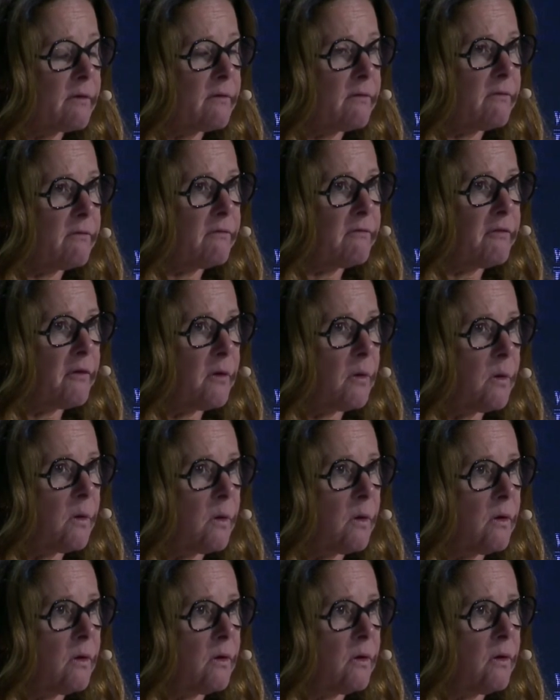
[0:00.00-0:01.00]

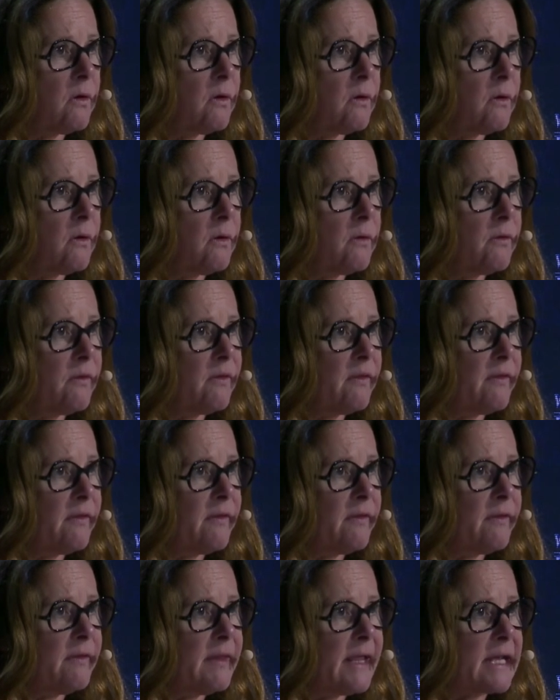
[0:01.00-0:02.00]
for
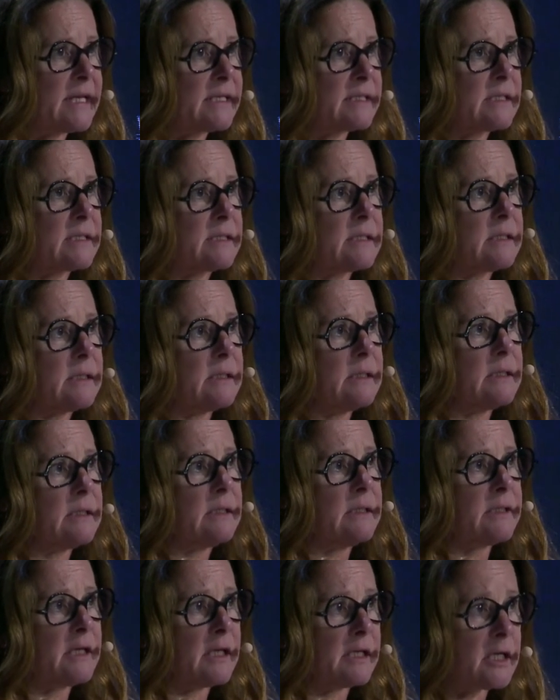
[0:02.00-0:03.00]
next
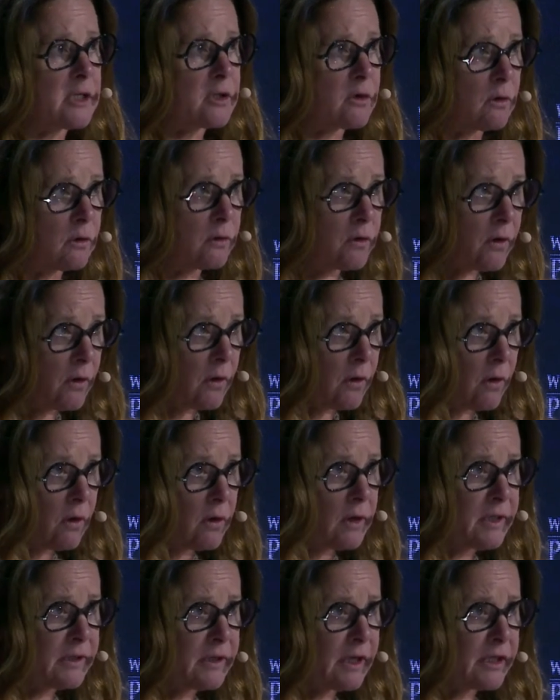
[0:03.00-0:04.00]

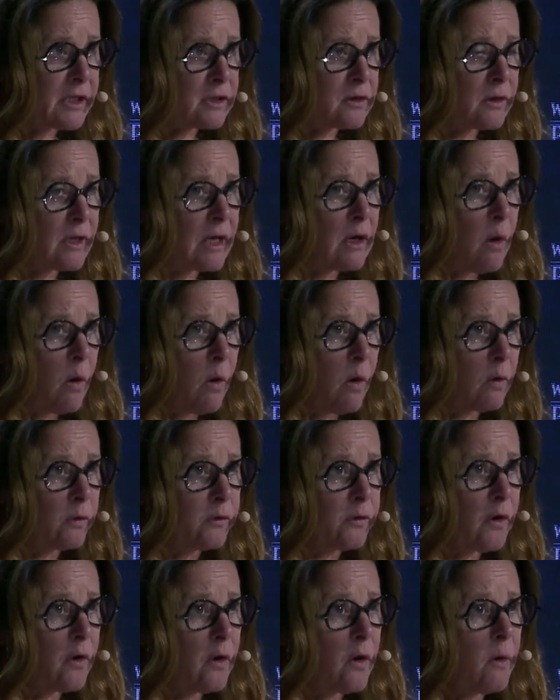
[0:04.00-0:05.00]
international
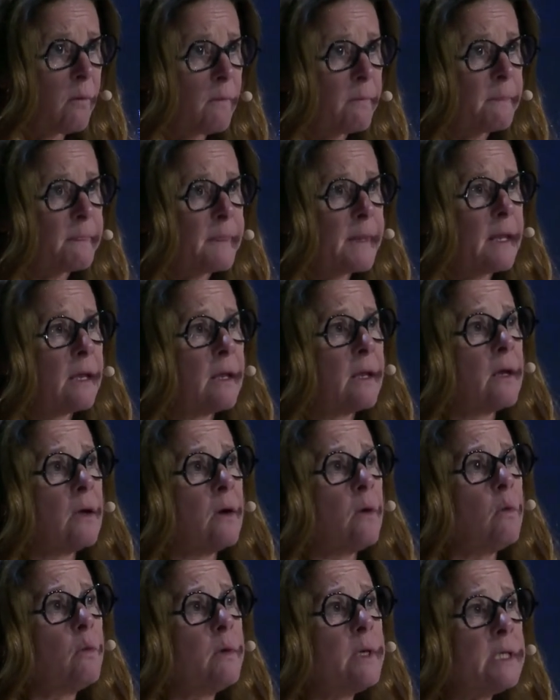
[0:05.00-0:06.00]
order
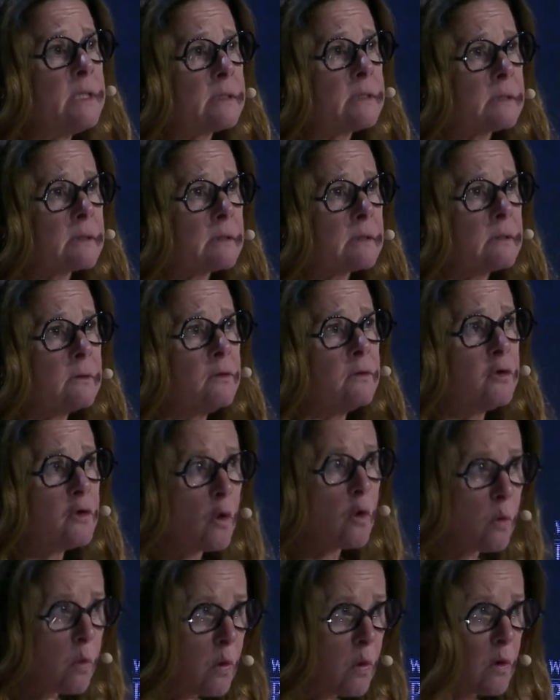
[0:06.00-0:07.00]
with
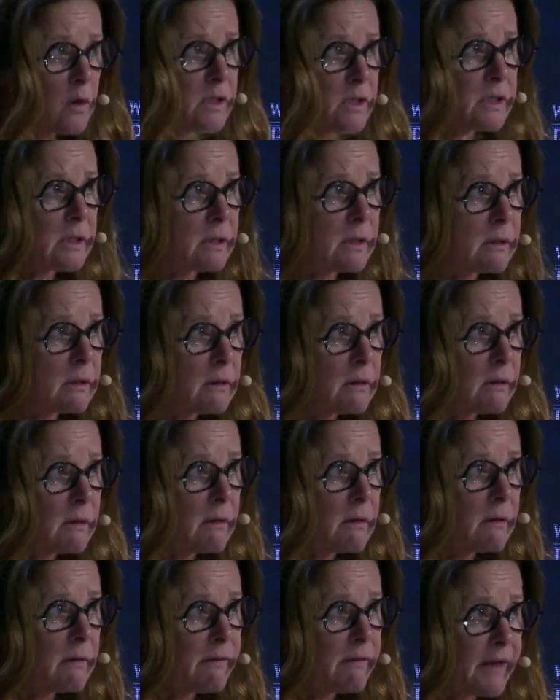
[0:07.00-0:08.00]
new rules
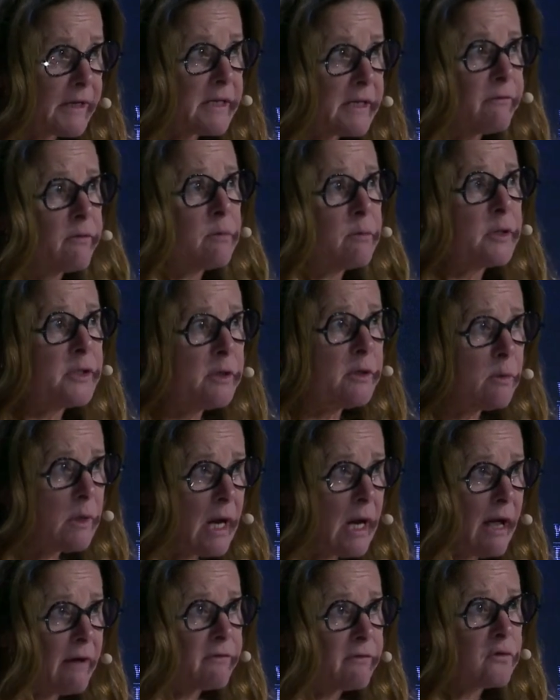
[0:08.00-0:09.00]
that everybody
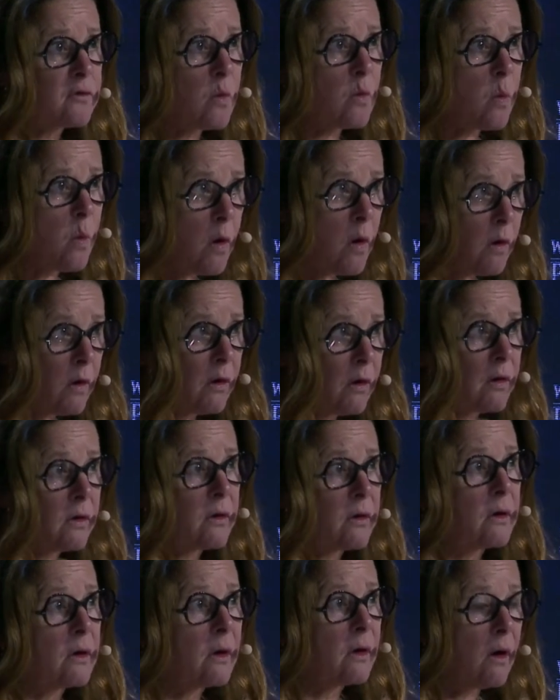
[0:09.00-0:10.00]
will have to work
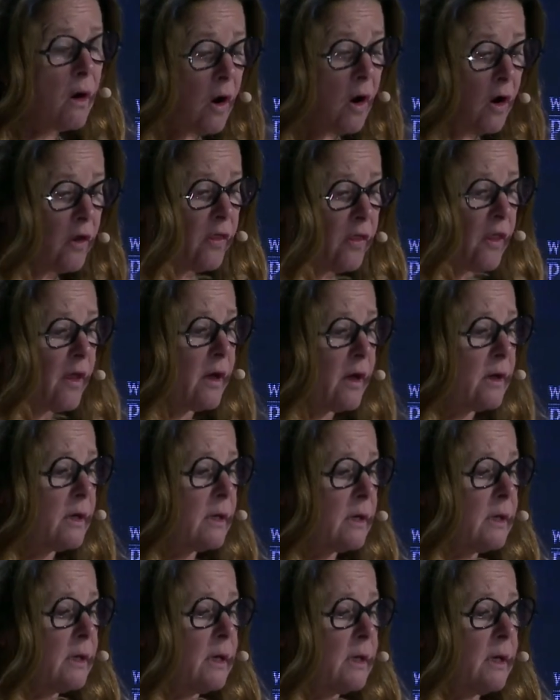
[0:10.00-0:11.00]
on.
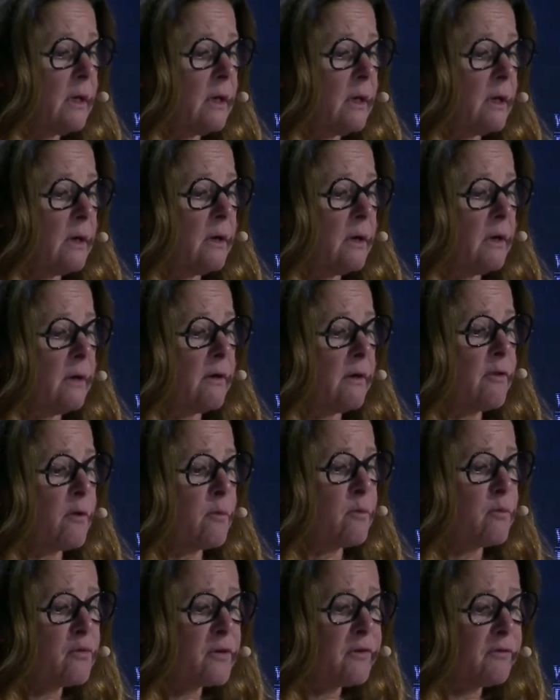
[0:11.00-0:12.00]
The
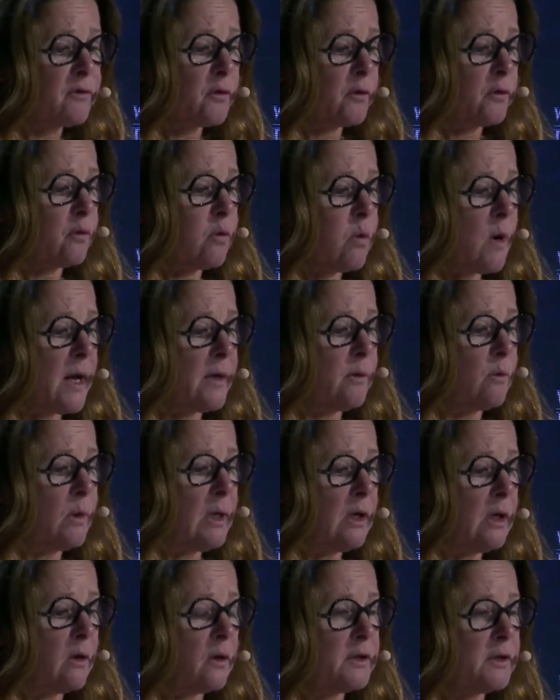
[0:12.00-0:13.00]
previous one
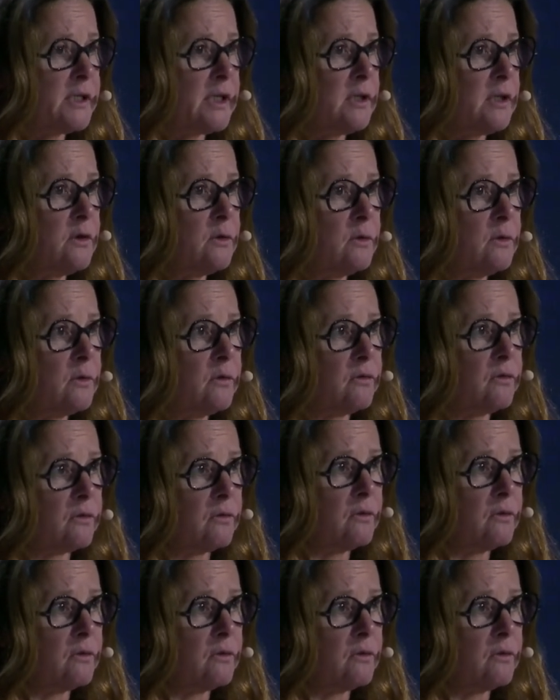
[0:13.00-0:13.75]
will continue to